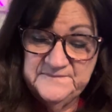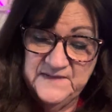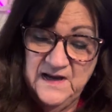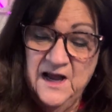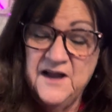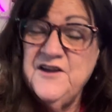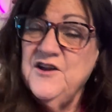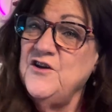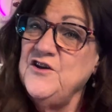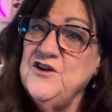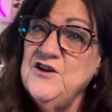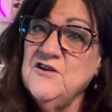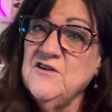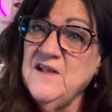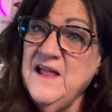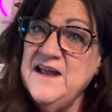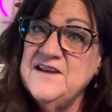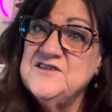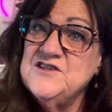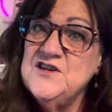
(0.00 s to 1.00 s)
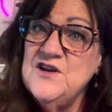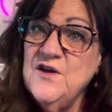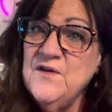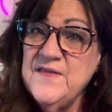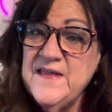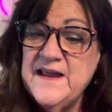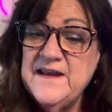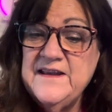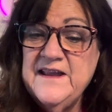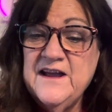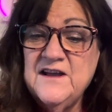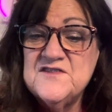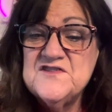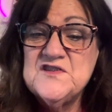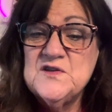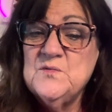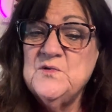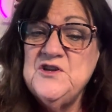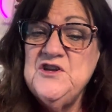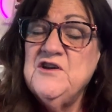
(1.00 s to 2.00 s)
I know you're glad to know that now,
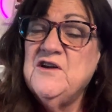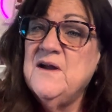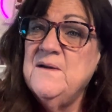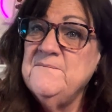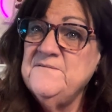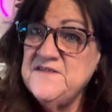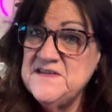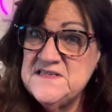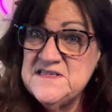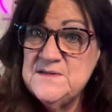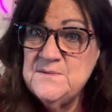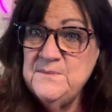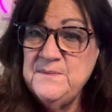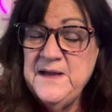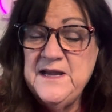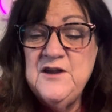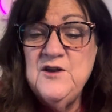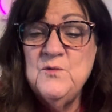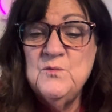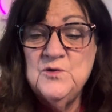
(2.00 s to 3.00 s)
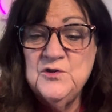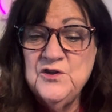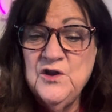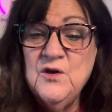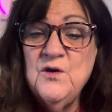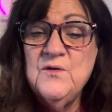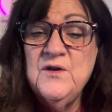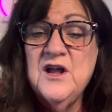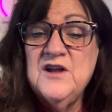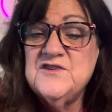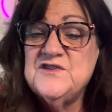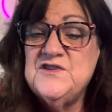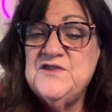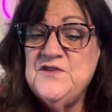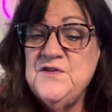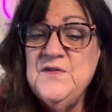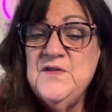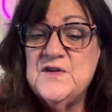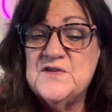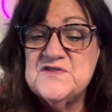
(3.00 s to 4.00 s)
so when you come visit me, you will know not to
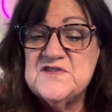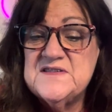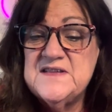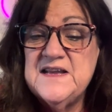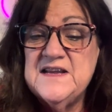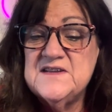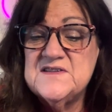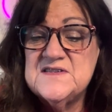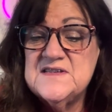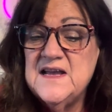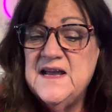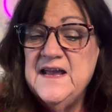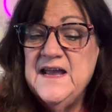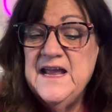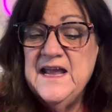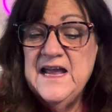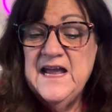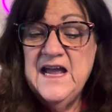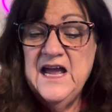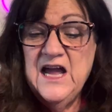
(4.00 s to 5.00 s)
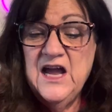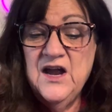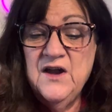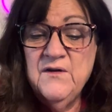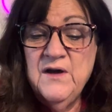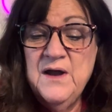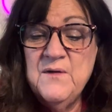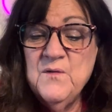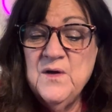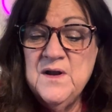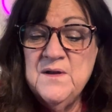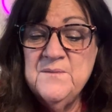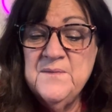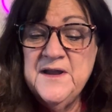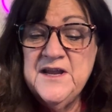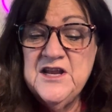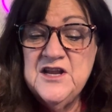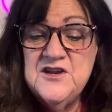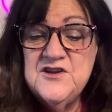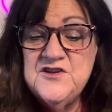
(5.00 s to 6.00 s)
do those things. All right, what am I
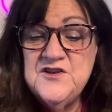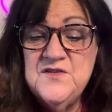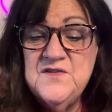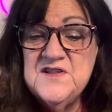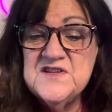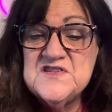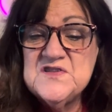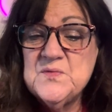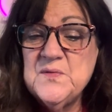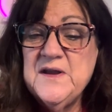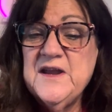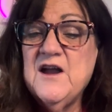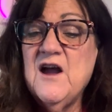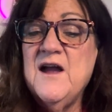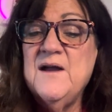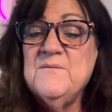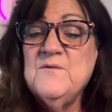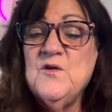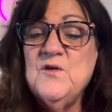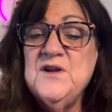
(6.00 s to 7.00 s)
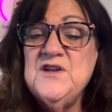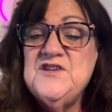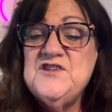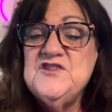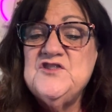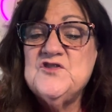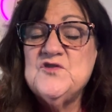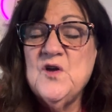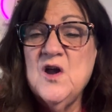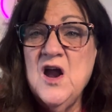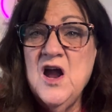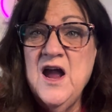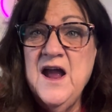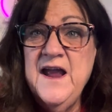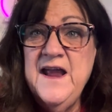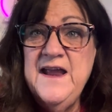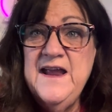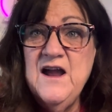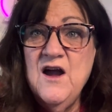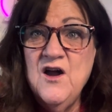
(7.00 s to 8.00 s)
going to do this week? I'm going to
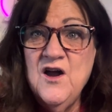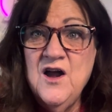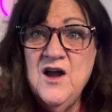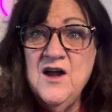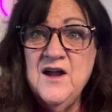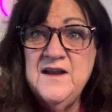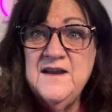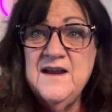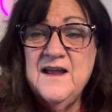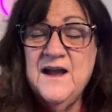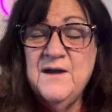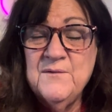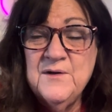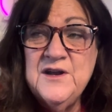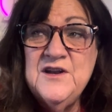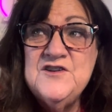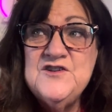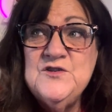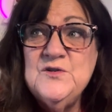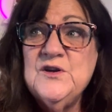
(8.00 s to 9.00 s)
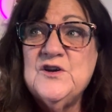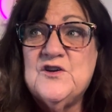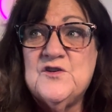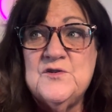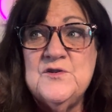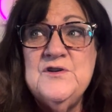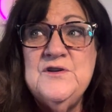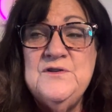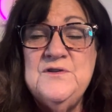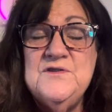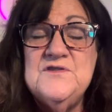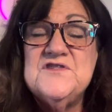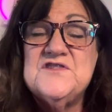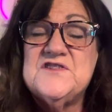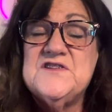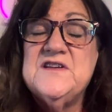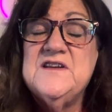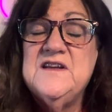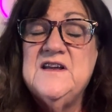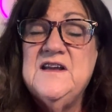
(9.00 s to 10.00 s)
I want to do a
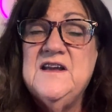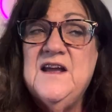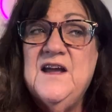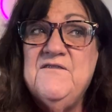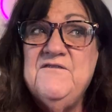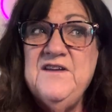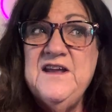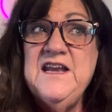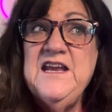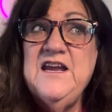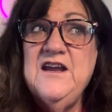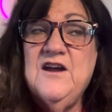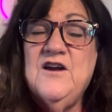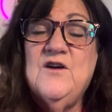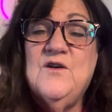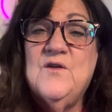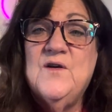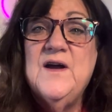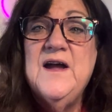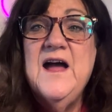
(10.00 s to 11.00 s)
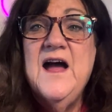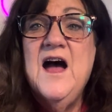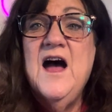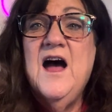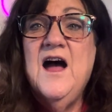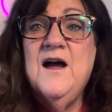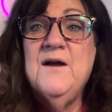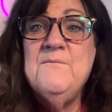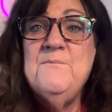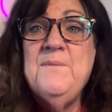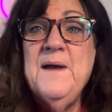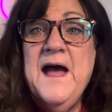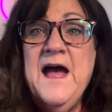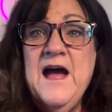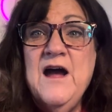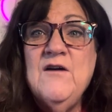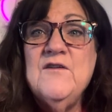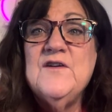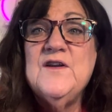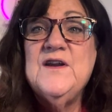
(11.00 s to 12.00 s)
cruise, video
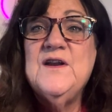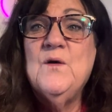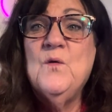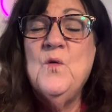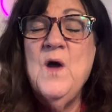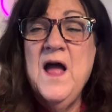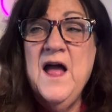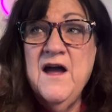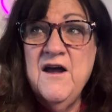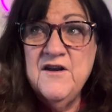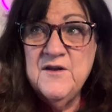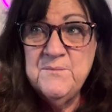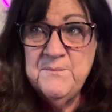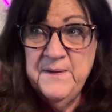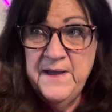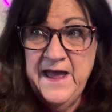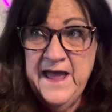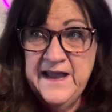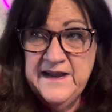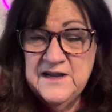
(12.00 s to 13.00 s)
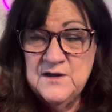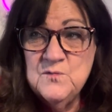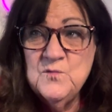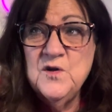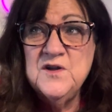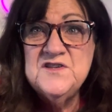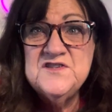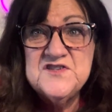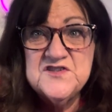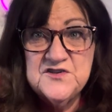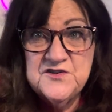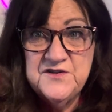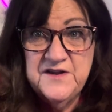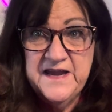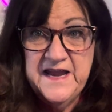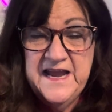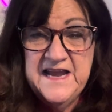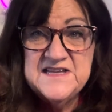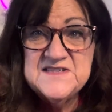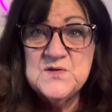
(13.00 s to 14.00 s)
about how to pack in one
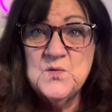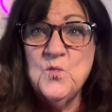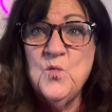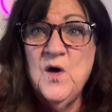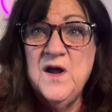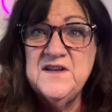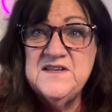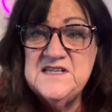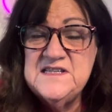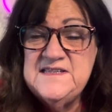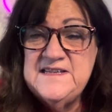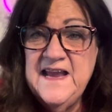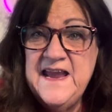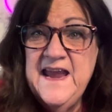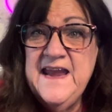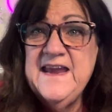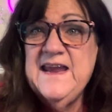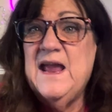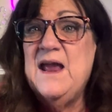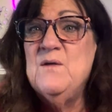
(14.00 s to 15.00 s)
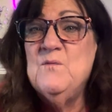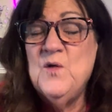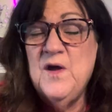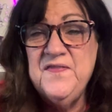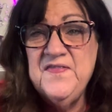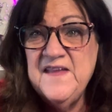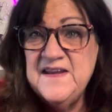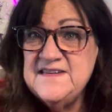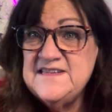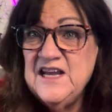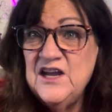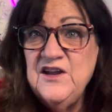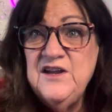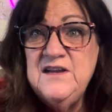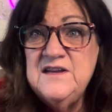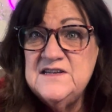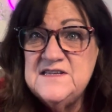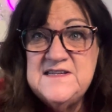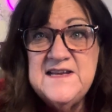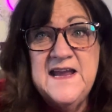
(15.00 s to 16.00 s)
suitcase, what to take, and what they tell
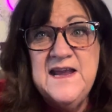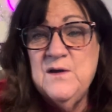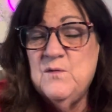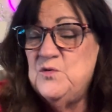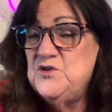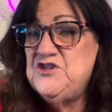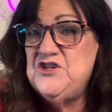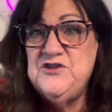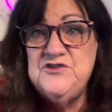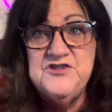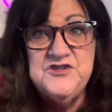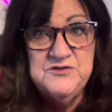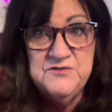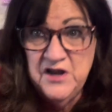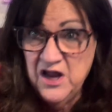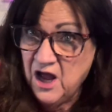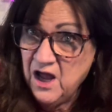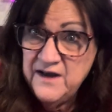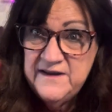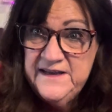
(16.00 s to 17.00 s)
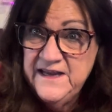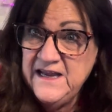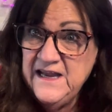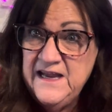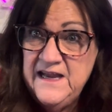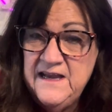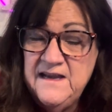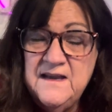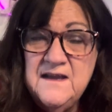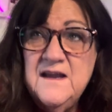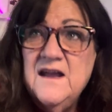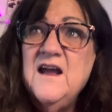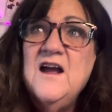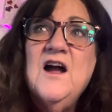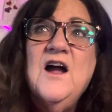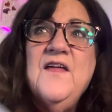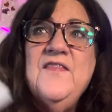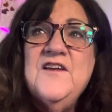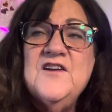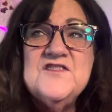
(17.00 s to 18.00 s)
you to take, which you do not need.
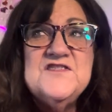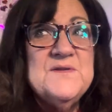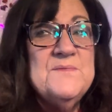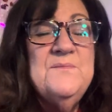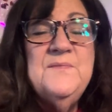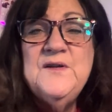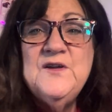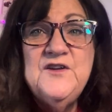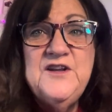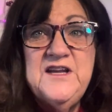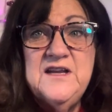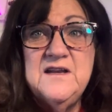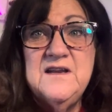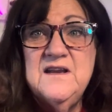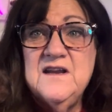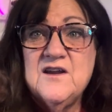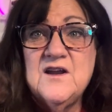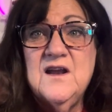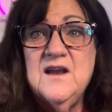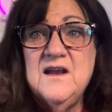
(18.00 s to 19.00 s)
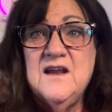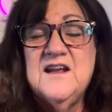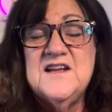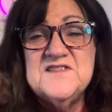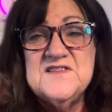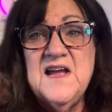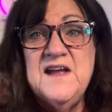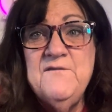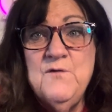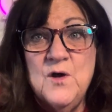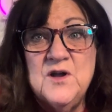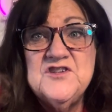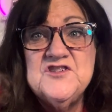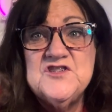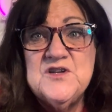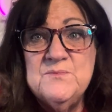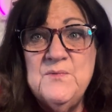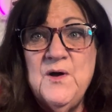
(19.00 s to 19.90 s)
There's a million, because I've watched them